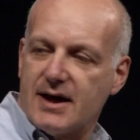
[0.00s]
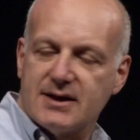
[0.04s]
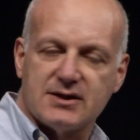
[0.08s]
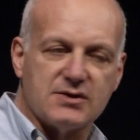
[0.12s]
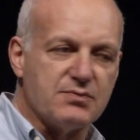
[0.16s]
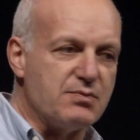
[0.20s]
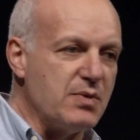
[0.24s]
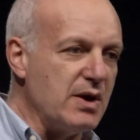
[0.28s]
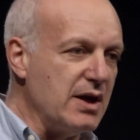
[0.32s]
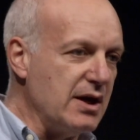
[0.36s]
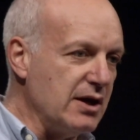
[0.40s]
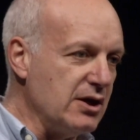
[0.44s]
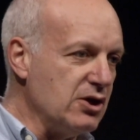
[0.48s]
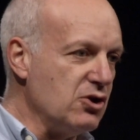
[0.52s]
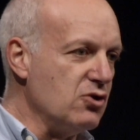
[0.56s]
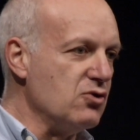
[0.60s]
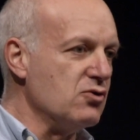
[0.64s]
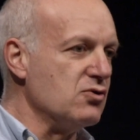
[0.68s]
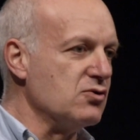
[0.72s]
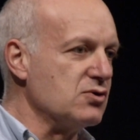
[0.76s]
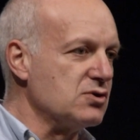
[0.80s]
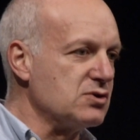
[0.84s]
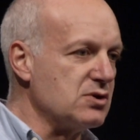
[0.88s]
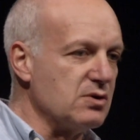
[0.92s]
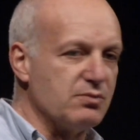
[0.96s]
that's being
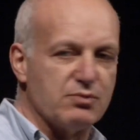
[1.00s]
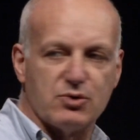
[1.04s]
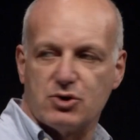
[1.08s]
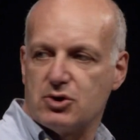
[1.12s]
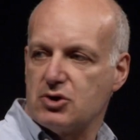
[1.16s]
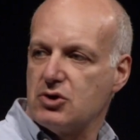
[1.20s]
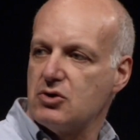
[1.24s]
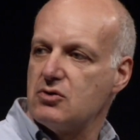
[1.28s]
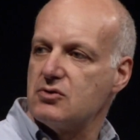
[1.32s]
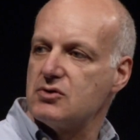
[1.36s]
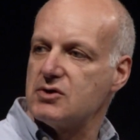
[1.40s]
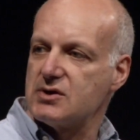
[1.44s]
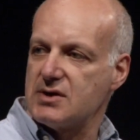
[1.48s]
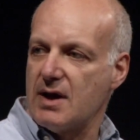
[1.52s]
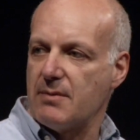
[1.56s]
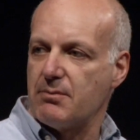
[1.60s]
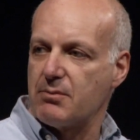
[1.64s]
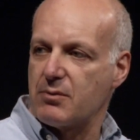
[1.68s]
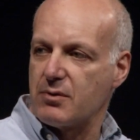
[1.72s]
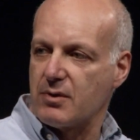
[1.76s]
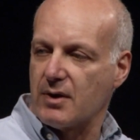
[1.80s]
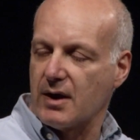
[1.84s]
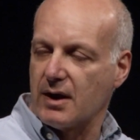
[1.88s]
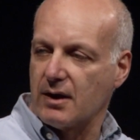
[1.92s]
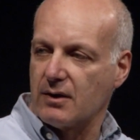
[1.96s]
used to produce
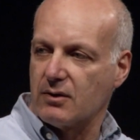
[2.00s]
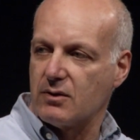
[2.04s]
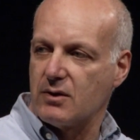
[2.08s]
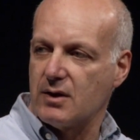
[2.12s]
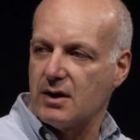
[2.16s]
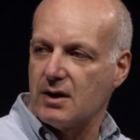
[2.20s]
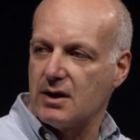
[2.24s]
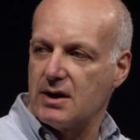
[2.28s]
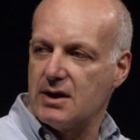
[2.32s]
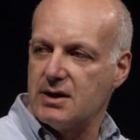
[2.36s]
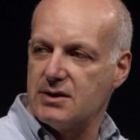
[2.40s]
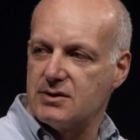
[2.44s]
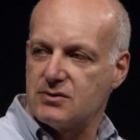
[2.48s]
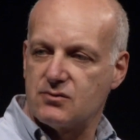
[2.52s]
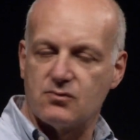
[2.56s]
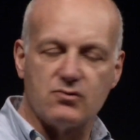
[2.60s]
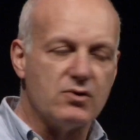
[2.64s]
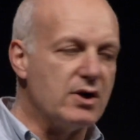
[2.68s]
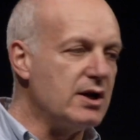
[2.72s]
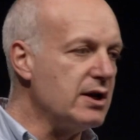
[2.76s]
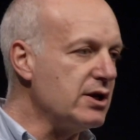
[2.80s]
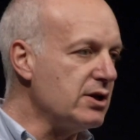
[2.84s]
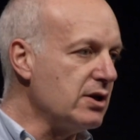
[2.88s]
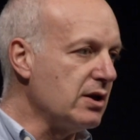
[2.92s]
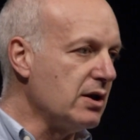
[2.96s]
something that is
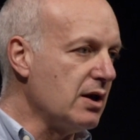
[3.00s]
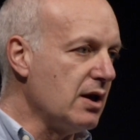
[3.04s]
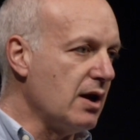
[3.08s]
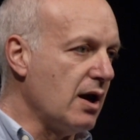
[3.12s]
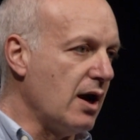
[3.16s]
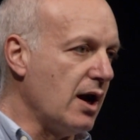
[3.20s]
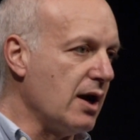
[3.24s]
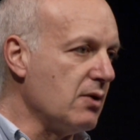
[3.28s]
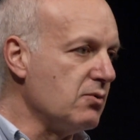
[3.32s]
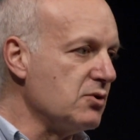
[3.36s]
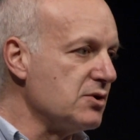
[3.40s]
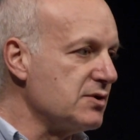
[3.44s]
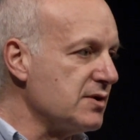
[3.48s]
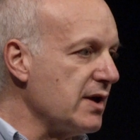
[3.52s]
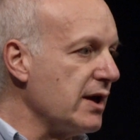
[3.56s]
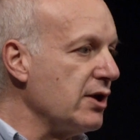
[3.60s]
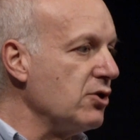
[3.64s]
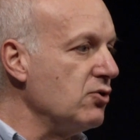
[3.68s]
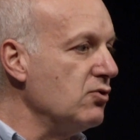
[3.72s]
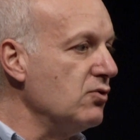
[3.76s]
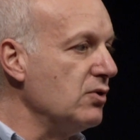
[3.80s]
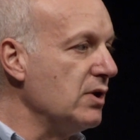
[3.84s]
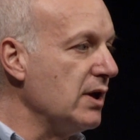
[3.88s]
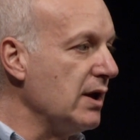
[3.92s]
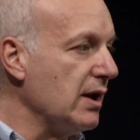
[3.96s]
really, I would say,
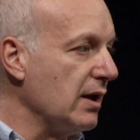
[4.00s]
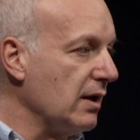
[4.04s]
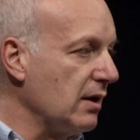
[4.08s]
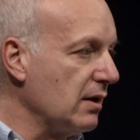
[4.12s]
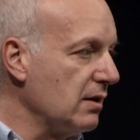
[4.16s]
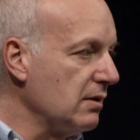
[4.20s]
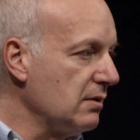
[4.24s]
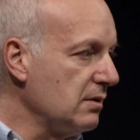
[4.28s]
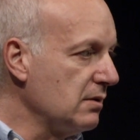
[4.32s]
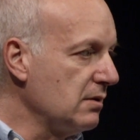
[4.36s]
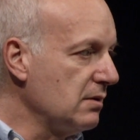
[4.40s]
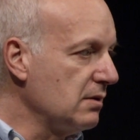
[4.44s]
unique.